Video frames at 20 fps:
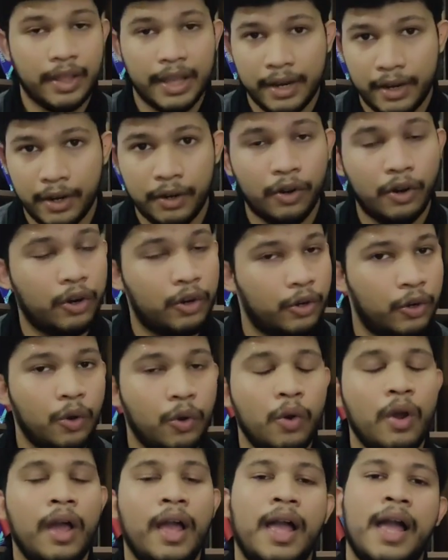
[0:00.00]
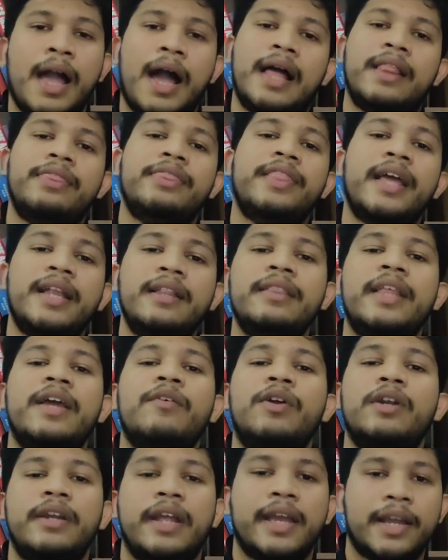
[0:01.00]
they did not do, and then they
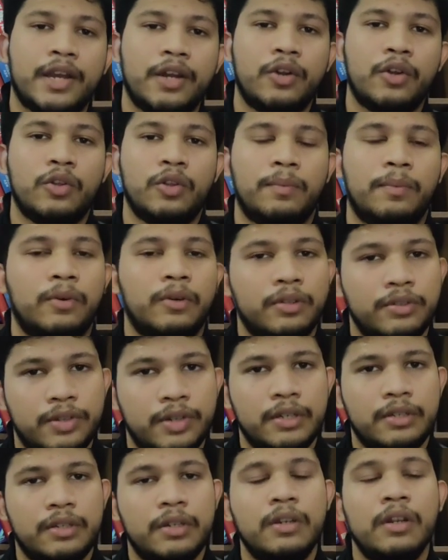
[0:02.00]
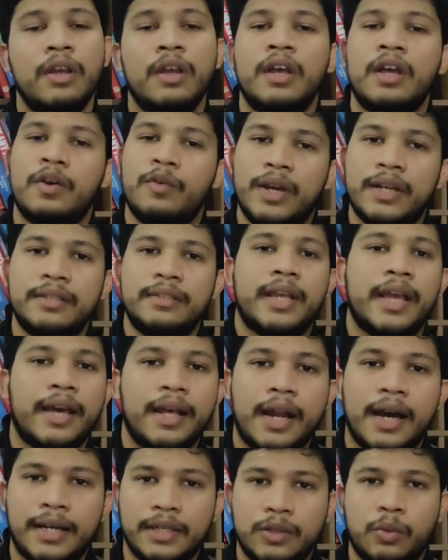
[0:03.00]
were taken to the police station where
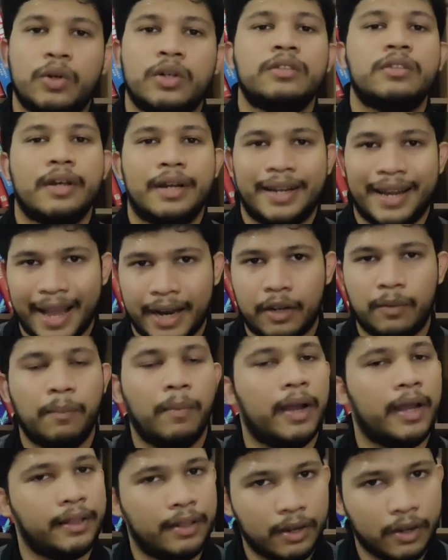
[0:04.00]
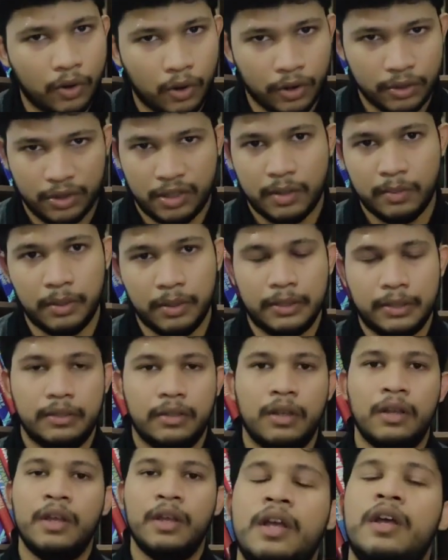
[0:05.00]
JAYARAJ was attacked by the constables.
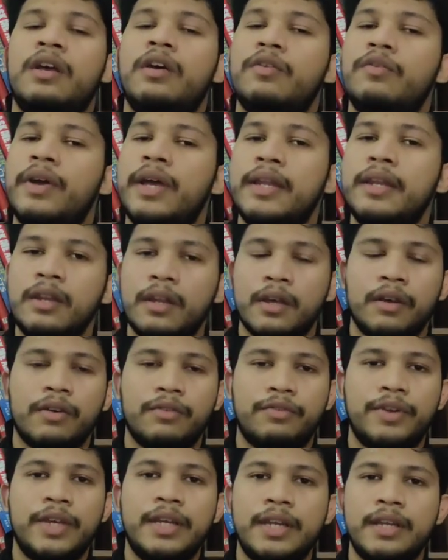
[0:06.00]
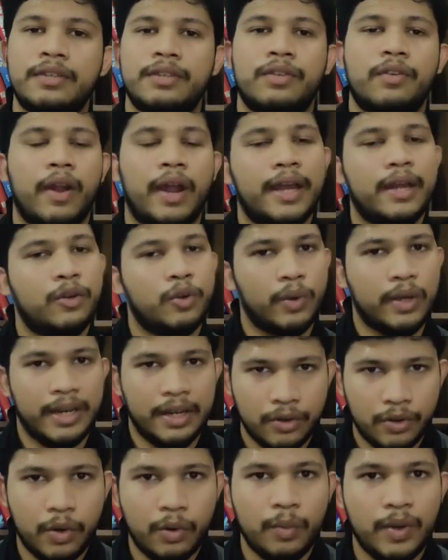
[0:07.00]
When FENIX tried to
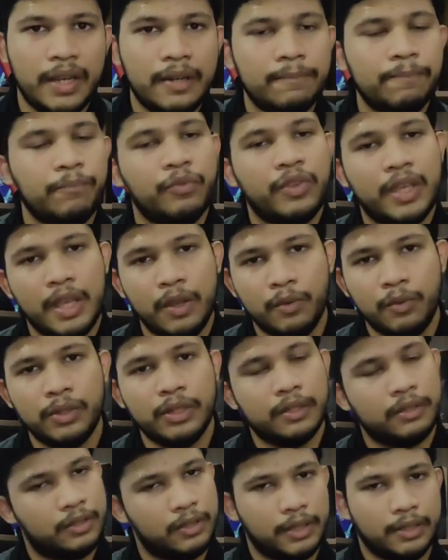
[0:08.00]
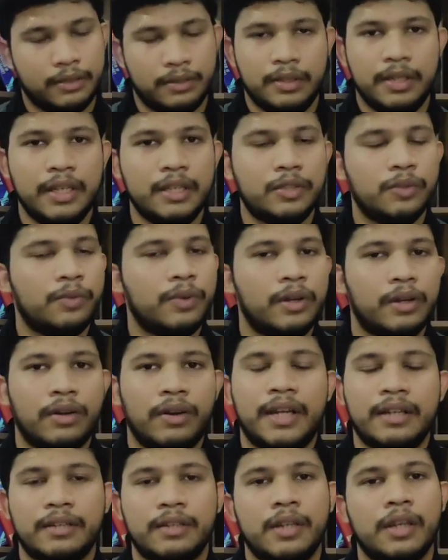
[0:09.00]
intervene, his knees were
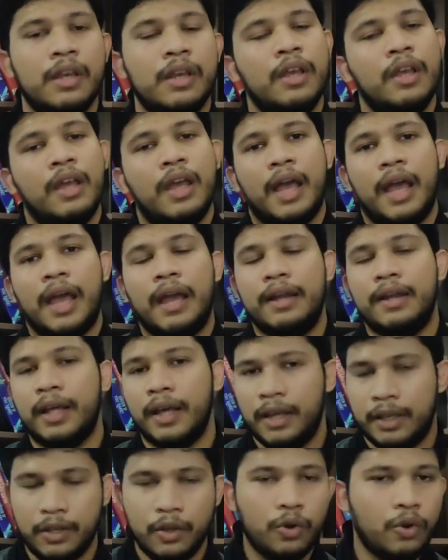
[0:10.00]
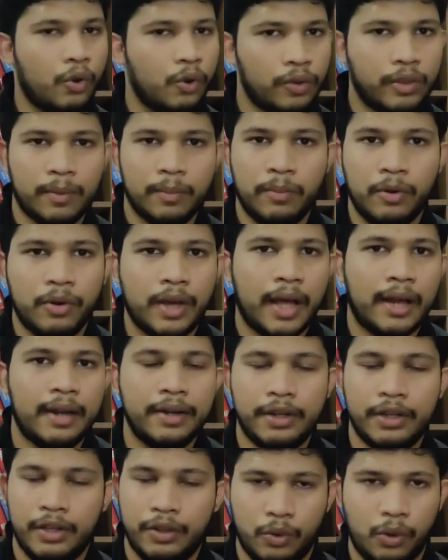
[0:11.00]
crushed, and you know the
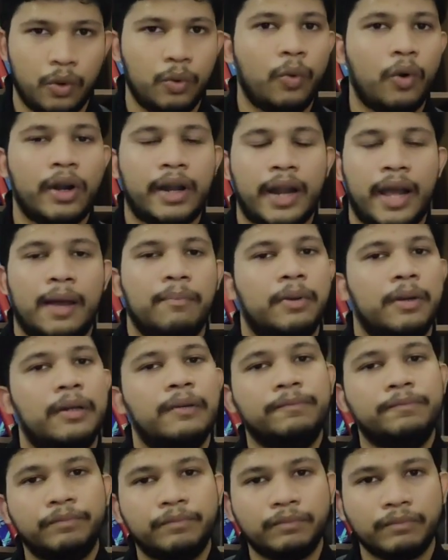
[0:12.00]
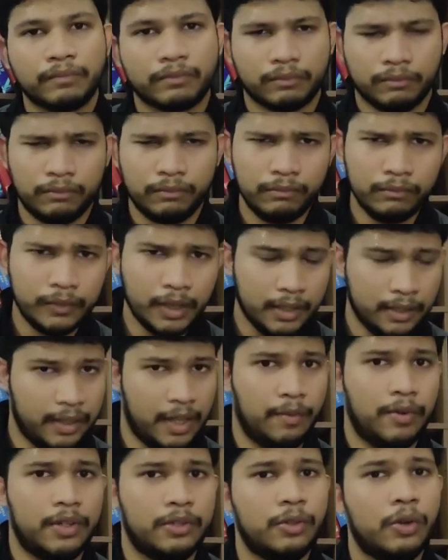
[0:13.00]
brutality, you know what happened.
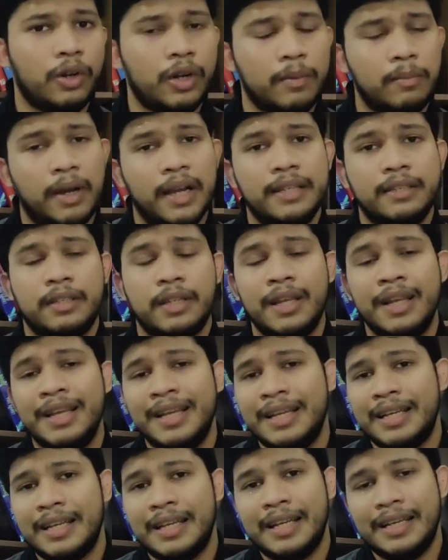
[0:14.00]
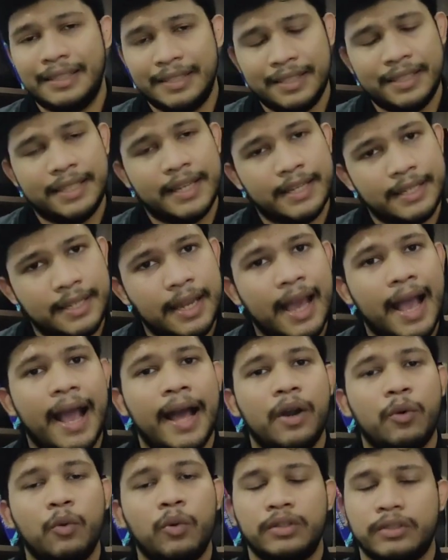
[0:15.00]
They were sodomized, his chest
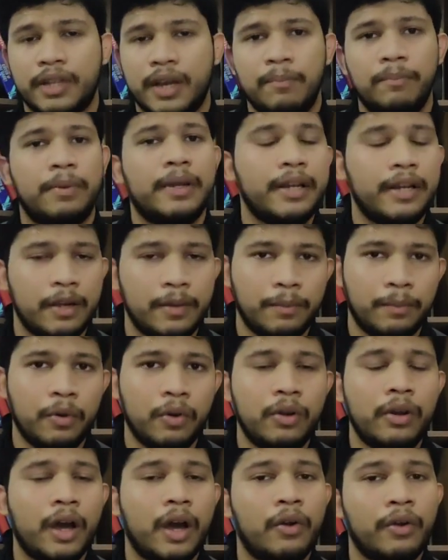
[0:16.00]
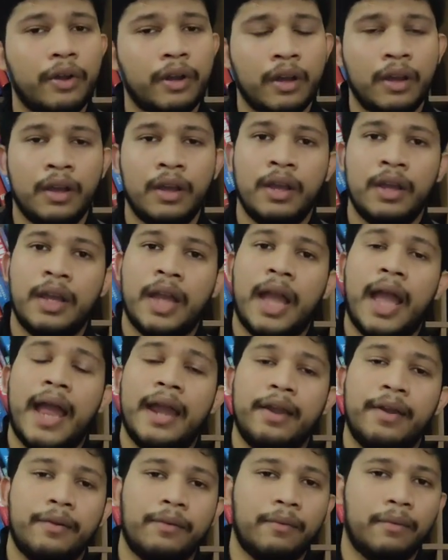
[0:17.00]
hair was completely pulled out,
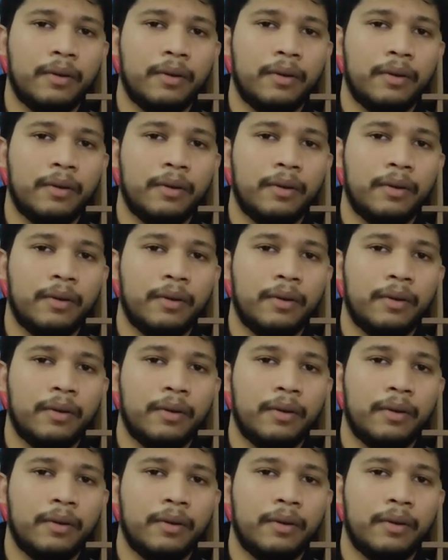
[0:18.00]
and